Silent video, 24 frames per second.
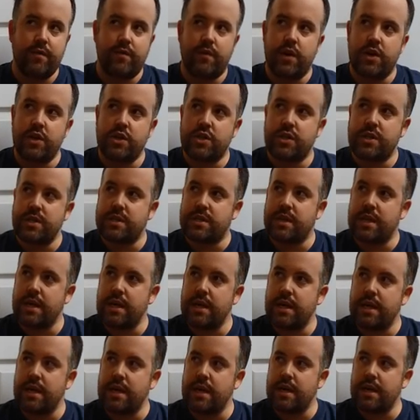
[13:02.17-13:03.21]
version is
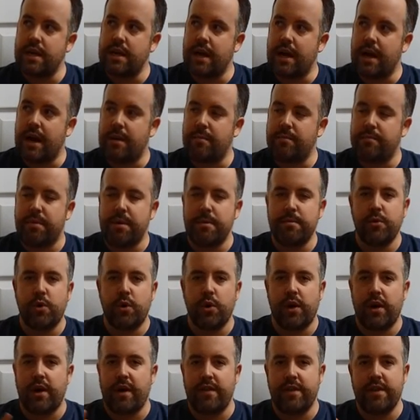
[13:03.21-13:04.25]
the um, people
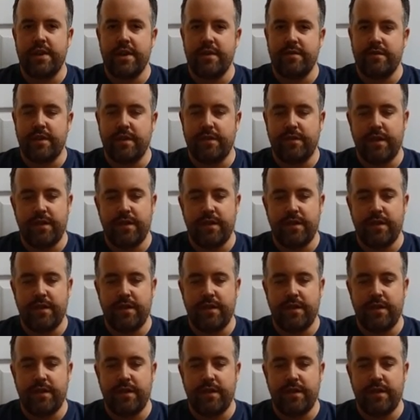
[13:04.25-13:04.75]
call it like the Nifty